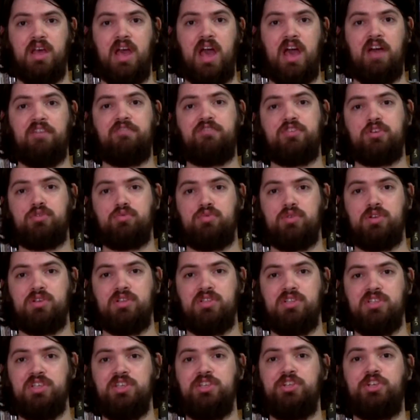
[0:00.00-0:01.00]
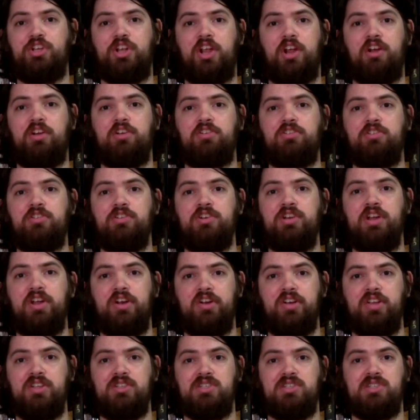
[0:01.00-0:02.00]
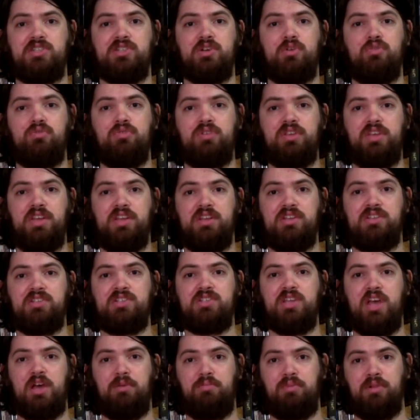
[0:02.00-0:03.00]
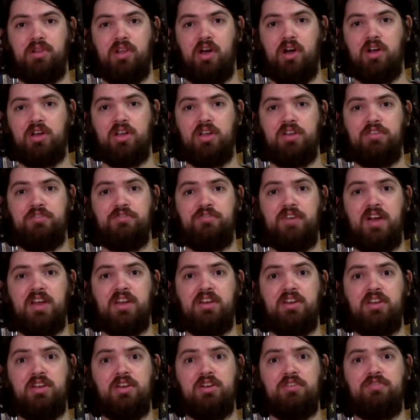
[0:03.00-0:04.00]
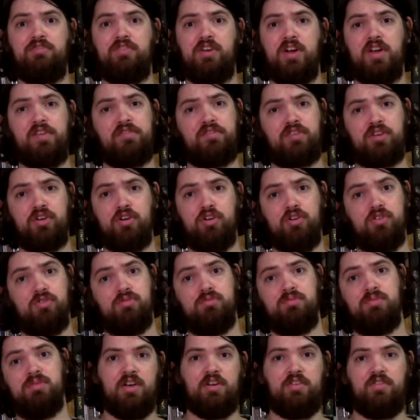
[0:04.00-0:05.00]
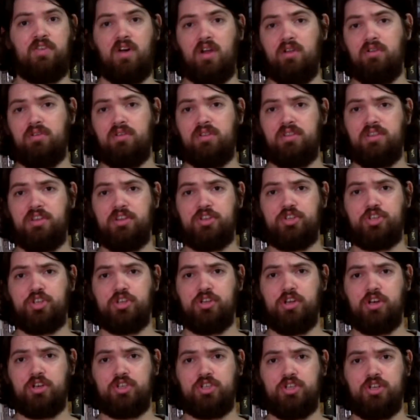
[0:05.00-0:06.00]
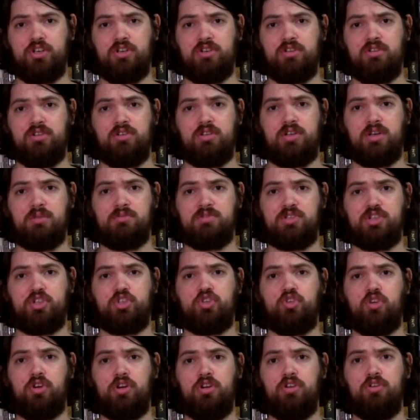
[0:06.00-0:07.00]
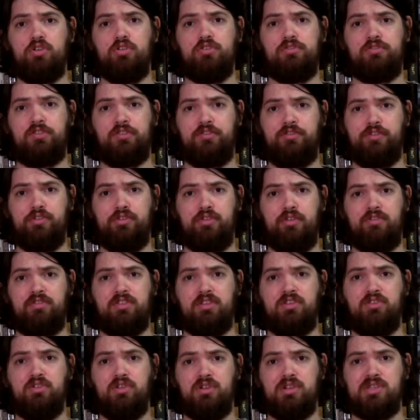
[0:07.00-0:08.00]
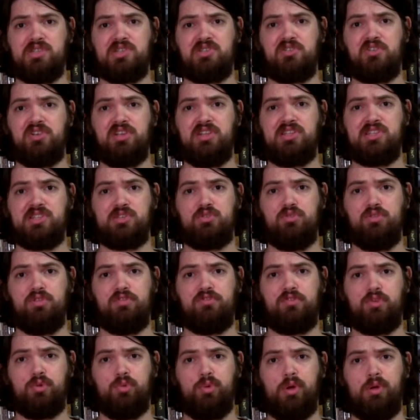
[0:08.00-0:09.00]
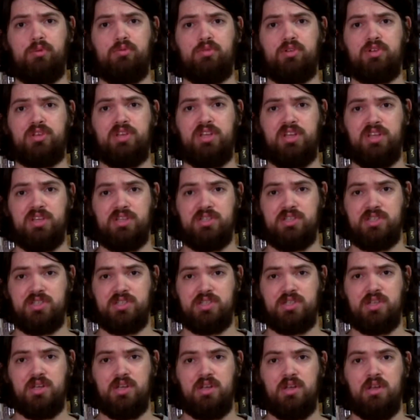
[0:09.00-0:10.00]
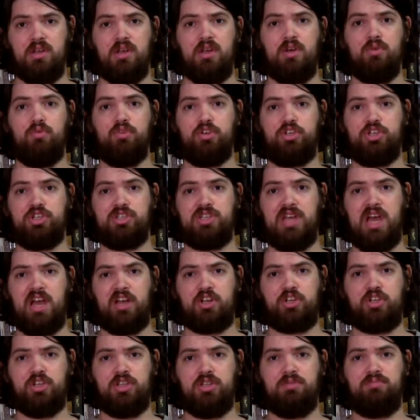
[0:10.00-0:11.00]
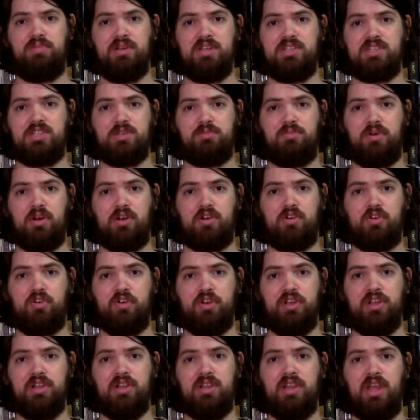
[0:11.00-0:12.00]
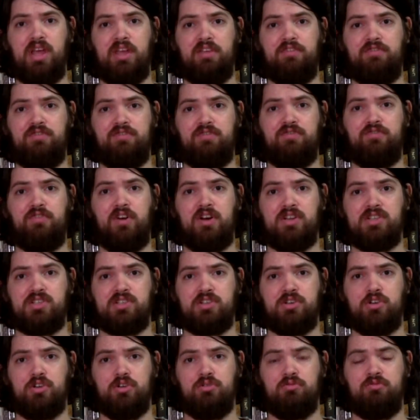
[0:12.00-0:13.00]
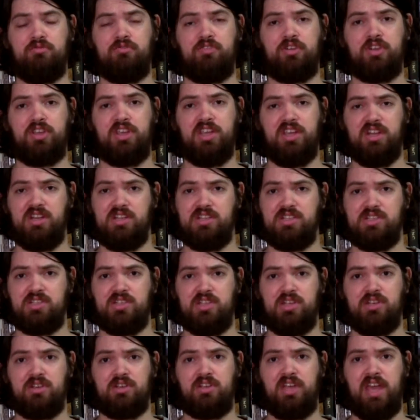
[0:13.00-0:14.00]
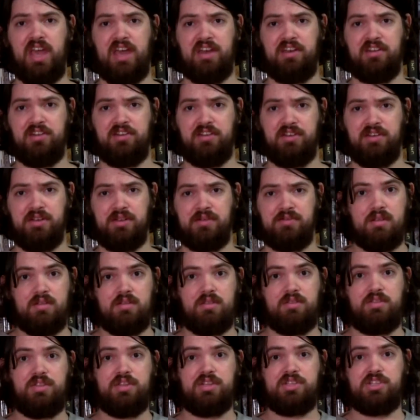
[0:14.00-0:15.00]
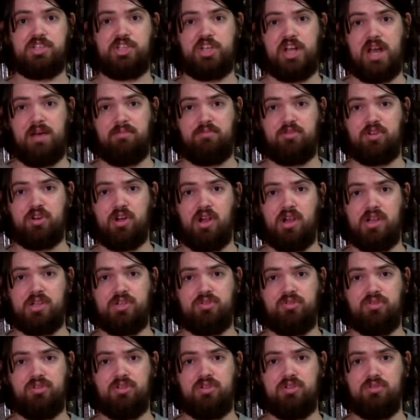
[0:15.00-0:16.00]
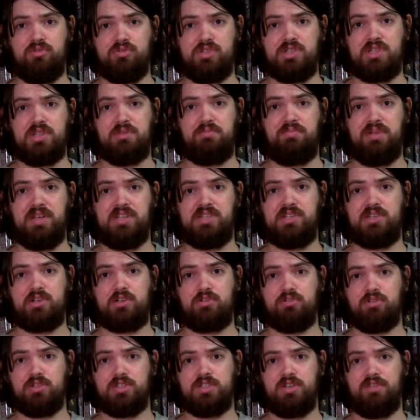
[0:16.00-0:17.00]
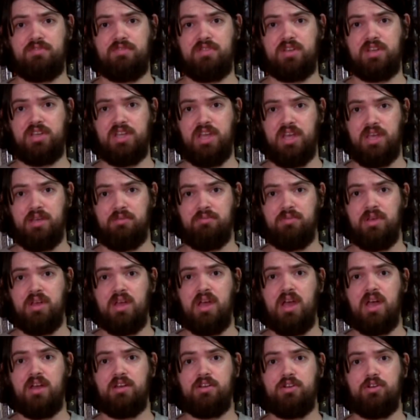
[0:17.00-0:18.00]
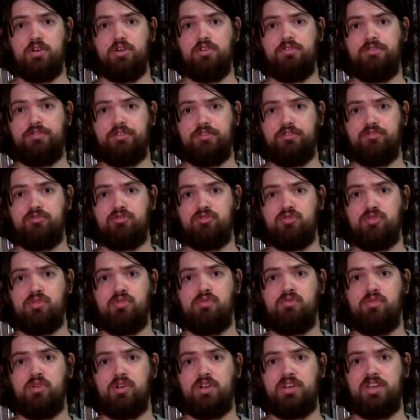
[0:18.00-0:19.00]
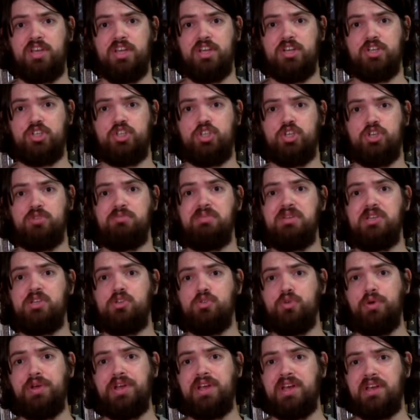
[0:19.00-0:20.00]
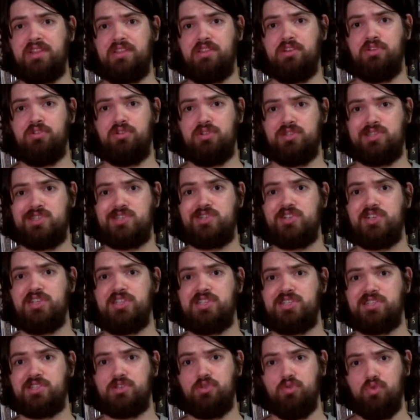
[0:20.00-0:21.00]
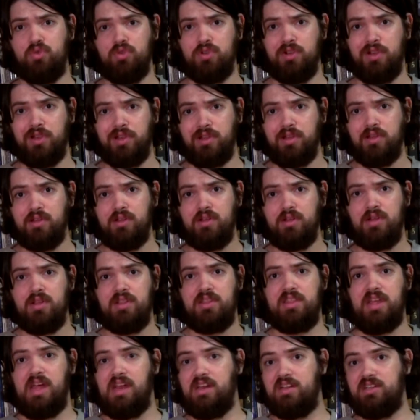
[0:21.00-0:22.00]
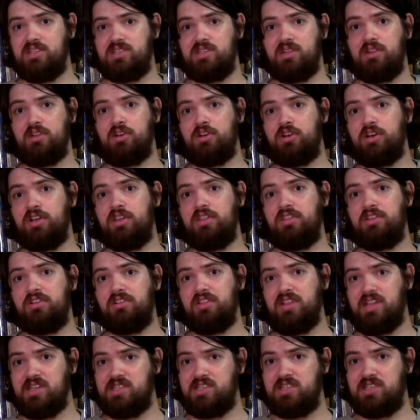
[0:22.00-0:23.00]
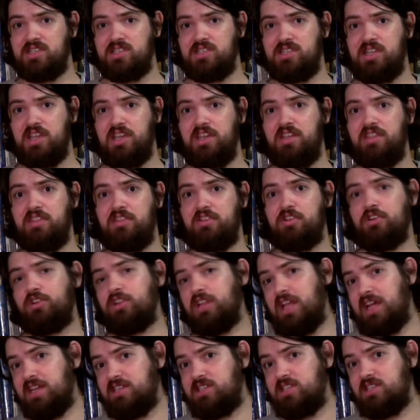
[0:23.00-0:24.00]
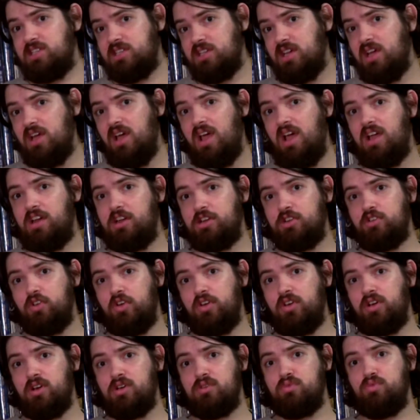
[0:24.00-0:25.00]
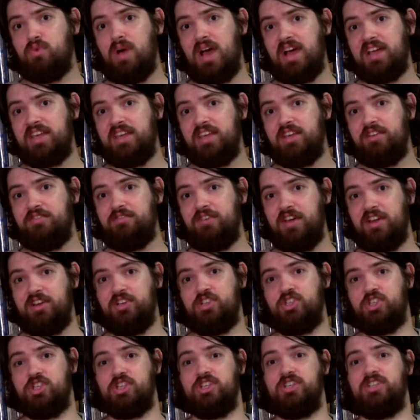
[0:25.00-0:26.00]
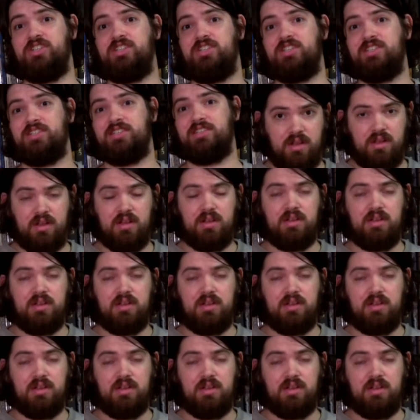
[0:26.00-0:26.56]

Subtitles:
Afterwards, each character narrates his own kitten's epilogue in finding a forever home. Following the introduction comes a short overview of the Knoll Street School for Wayward Kittens, which is actually based upon a real-life foster home for kittens in Canada. This chapter also includes the basic rules of the game and an overview of what a kitten should be doing at the Knoll Street School. That is, learning their lessons, taking their classes, and going on wacky adventures.